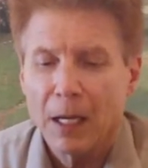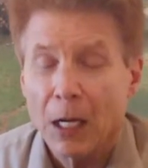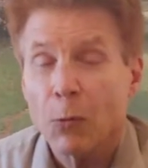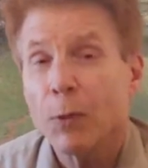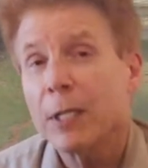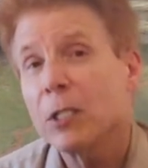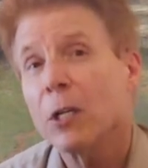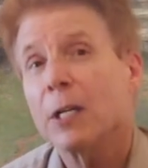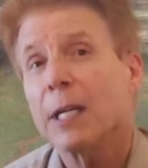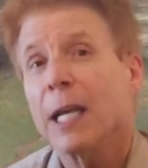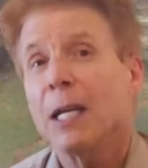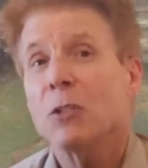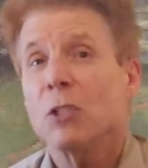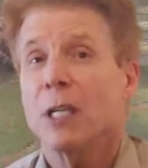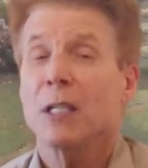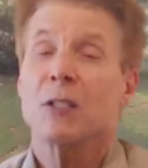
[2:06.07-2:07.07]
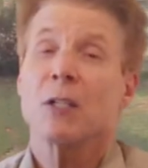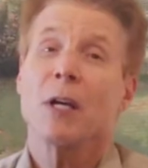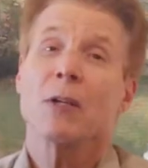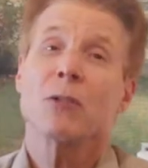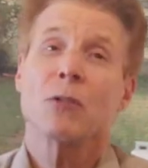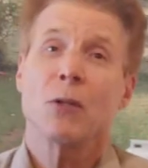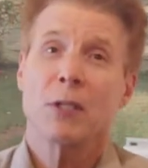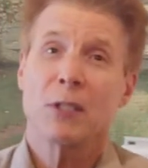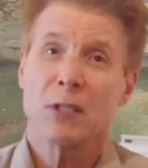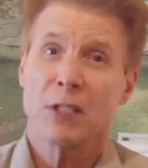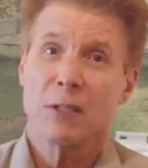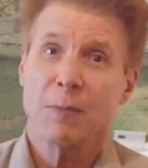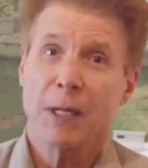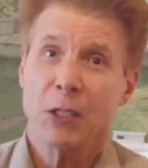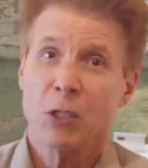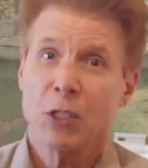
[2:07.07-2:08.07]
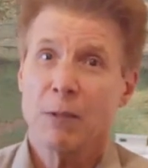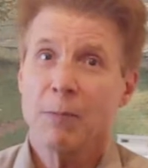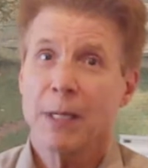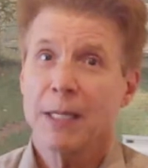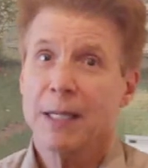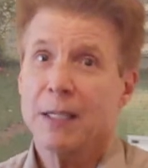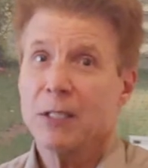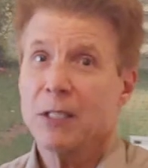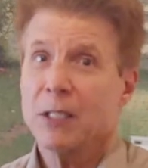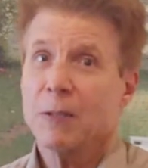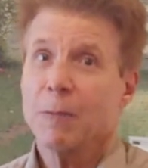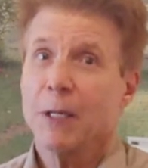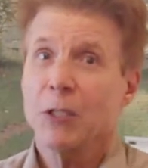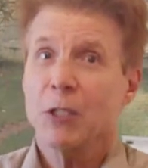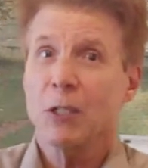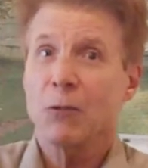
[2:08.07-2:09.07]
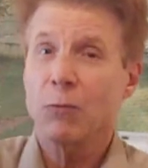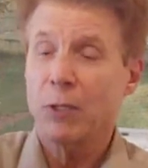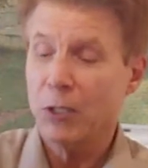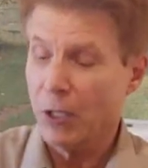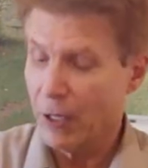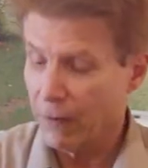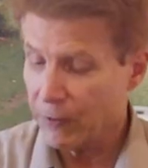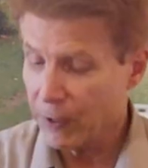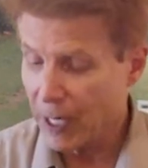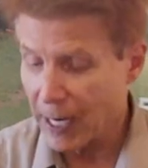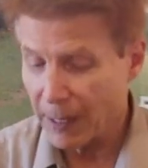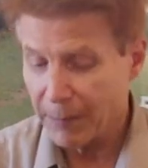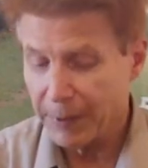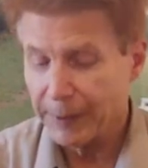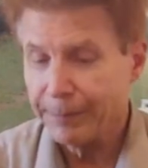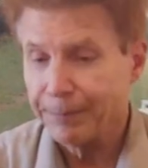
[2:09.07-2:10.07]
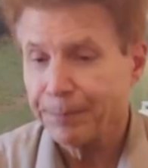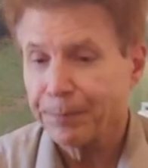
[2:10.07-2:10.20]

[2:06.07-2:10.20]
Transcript: A retardation is also a suspension, but the suspension resolves up.